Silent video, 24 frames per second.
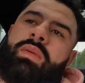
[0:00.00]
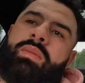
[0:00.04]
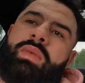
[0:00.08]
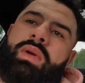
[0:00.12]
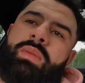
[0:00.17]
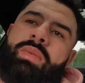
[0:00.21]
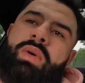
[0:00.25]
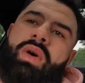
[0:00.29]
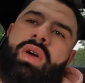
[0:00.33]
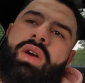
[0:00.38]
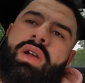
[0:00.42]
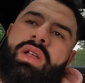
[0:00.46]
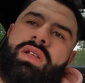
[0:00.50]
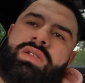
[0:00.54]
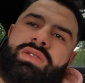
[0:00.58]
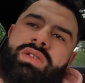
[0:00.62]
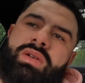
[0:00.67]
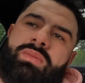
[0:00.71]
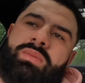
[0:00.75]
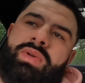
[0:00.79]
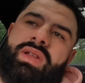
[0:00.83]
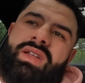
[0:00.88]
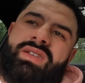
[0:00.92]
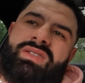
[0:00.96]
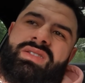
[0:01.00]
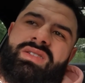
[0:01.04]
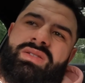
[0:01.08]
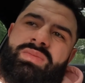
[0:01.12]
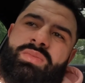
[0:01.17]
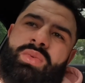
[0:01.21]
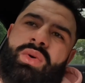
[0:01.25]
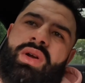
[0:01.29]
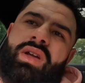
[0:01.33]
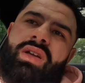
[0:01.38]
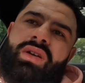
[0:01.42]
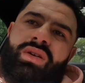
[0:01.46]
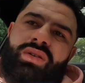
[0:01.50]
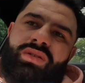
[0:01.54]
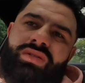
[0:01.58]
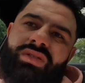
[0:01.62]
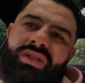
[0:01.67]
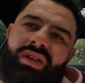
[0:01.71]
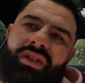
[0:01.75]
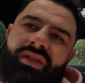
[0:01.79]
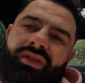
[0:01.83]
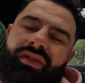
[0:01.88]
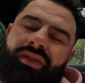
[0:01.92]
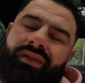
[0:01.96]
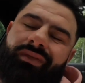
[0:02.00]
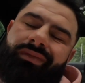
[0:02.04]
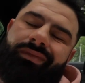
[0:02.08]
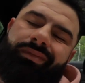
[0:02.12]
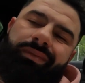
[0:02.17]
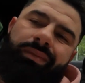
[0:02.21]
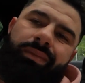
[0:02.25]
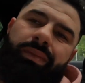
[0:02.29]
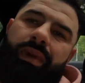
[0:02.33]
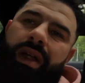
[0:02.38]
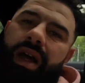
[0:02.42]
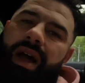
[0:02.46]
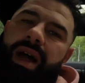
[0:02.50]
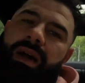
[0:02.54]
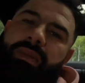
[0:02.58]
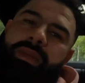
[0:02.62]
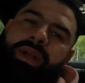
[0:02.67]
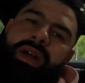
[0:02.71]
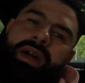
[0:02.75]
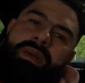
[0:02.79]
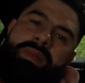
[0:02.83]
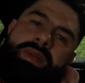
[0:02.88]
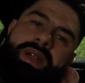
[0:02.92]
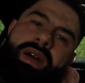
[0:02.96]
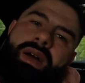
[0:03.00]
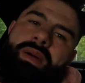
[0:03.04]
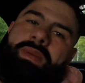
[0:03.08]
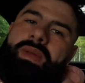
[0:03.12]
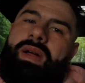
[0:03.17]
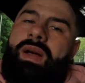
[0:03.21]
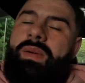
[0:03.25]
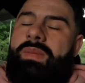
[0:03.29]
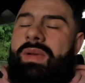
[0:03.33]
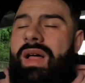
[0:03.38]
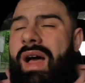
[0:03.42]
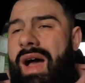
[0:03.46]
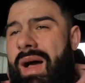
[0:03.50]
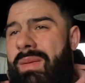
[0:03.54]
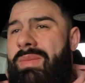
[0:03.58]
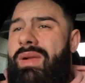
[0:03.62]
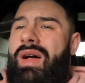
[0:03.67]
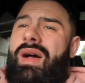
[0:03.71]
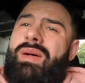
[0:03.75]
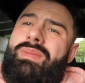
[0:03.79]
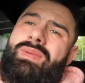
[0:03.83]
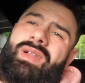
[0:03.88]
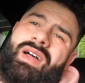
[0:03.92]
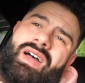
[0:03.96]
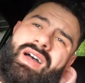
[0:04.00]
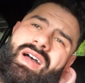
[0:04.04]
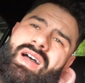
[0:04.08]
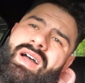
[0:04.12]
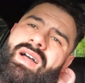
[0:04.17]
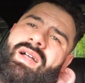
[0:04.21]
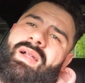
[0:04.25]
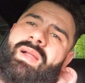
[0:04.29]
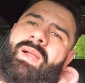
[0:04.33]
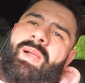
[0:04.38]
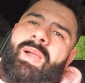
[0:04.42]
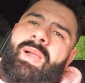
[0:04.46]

But apparently some places pre-cook stuff and blah blah blah blah blah blah blah.